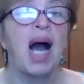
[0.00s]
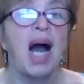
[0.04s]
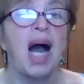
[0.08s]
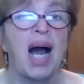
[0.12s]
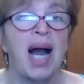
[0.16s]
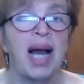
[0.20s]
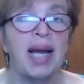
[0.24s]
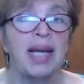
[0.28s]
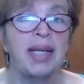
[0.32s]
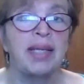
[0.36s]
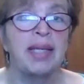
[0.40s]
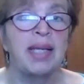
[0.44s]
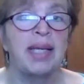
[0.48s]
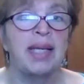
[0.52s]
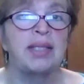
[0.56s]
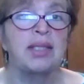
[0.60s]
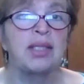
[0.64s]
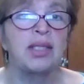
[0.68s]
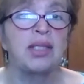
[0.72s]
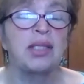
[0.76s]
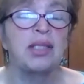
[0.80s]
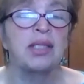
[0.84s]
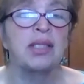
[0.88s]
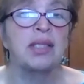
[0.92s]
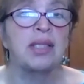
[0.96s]
I need
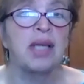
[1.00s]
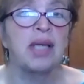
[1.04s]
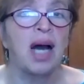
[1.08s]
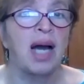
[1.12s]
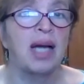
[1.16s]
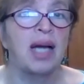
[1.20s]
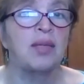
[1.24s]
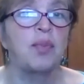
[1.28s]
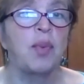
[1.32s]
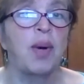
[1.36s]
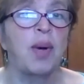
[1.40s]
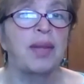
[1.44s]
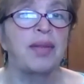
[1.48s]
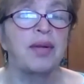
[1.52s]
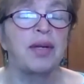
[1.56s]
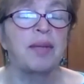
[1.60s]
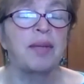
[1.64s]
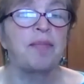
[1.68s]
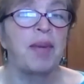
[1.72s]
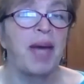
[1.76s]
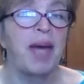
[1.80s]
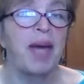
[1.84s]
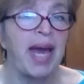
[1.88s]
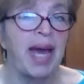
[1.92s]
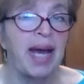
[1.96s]
to decide whether to
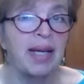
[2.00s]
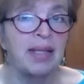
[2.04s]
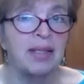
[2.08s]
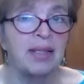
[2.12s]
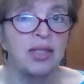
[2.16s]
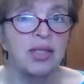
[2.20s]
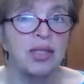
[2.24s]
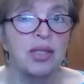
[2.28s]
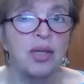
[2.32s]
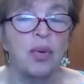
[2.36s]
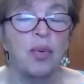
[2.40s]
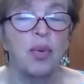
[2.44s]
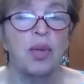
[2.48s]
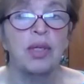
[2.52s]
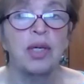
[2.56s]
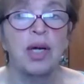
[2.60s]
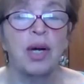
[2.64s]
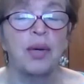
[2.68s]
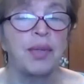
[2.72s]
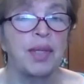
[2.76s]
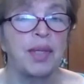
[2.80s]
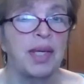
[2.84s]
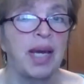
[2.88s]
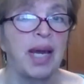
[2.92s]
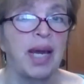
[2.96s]
pass or
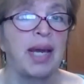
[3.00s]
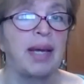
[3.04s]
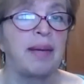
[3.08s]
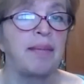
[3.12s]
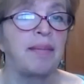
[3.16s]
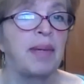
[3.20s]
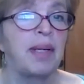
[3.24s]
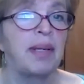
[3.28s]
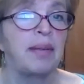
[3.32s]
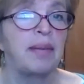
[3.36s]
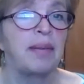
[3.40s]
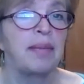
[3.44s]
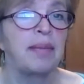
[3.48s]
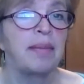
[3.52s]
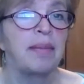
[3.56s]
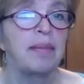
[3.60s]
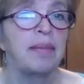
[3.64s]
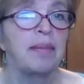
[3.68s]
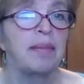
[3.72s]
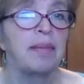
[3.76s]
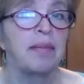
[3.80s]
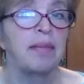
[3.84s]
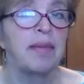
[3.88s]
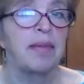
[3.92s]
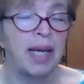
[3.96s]
go to game,
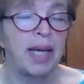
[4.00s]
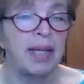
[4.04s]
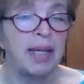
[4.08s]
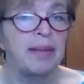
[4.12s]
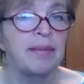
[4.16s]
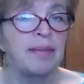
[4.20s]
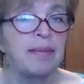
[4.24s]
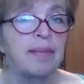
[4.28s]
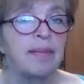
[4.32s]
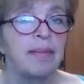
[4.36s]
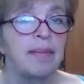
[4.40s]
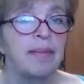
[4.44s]
right?